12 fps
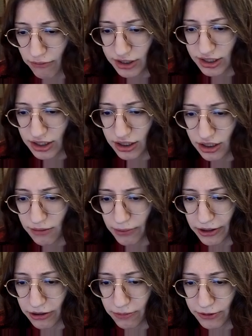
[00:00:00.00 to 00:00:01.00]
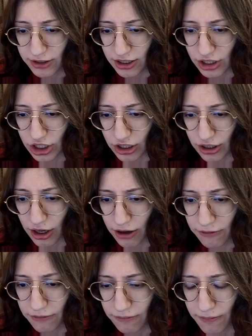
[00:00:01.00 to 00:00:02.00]
I was still in a better position,
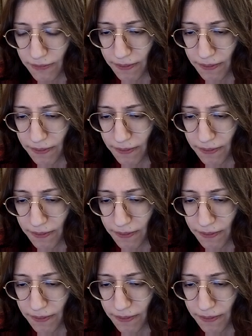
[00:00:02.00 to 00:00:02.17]
huh?